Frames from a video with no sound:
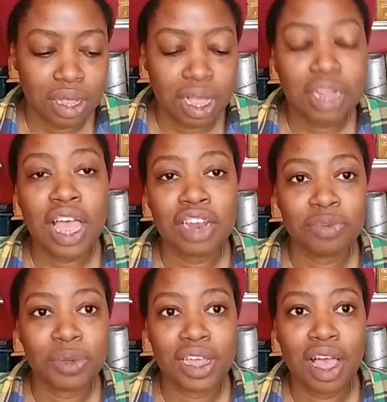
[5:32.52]
a lot of
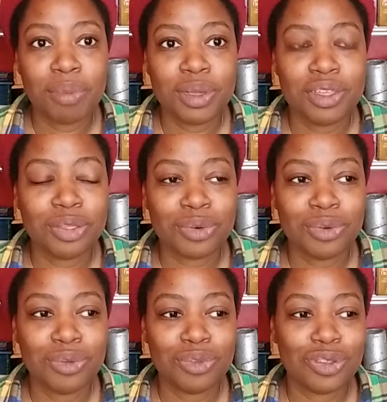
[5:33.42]
what got me
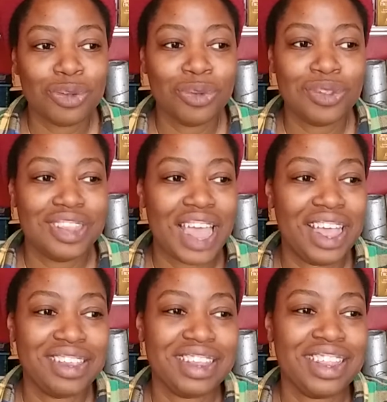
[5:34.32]
through school's
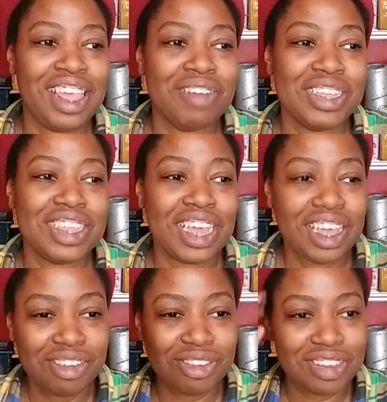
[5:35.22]
test and everything.
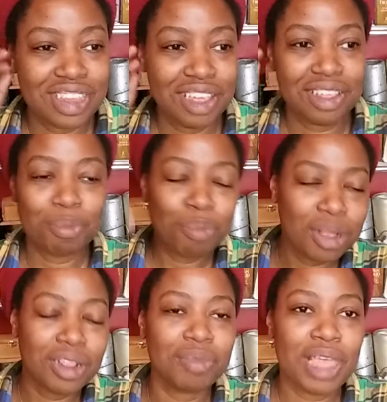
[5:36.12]
I would just like
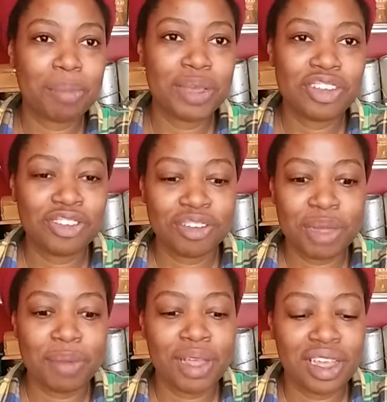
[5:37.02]
pull up that picture in
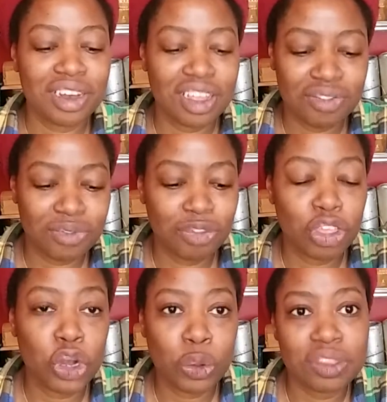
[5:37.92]
my mind of the
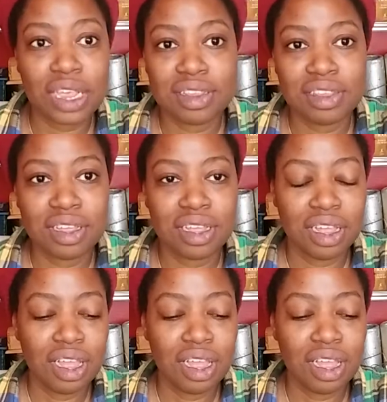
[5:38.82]
notes I took.